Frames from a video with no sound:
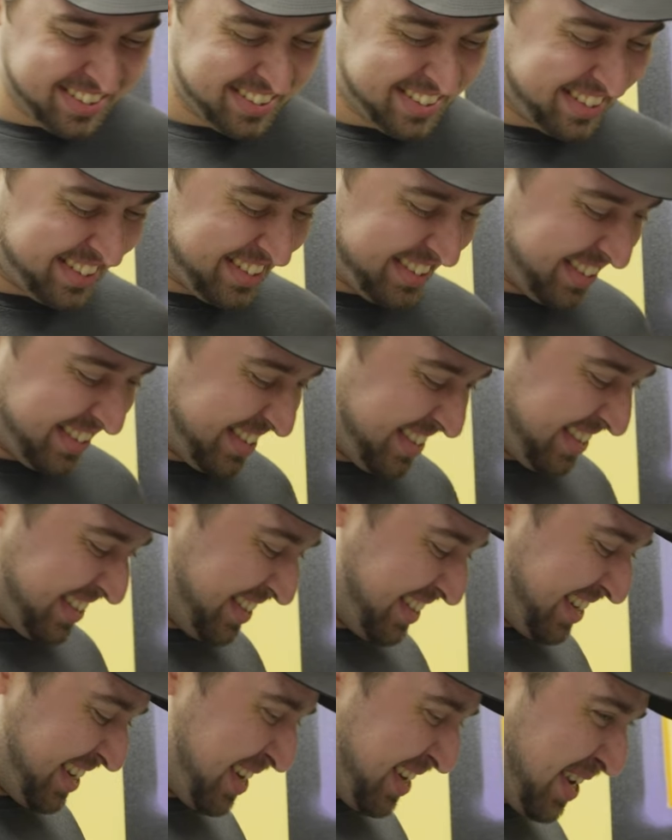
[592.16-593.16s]
oh
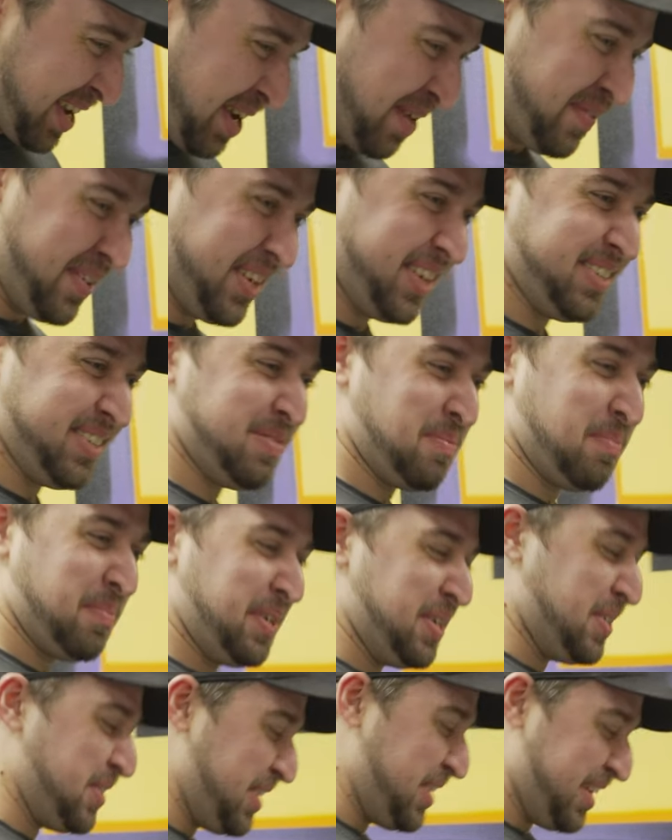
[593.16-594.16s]
yeah, man.
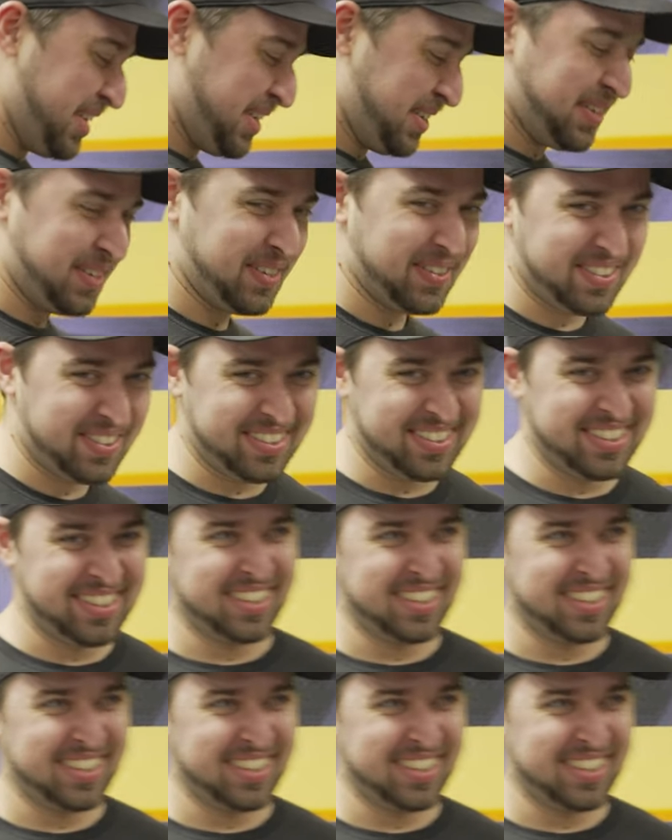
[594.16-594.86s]
Appreciate it. Appreciate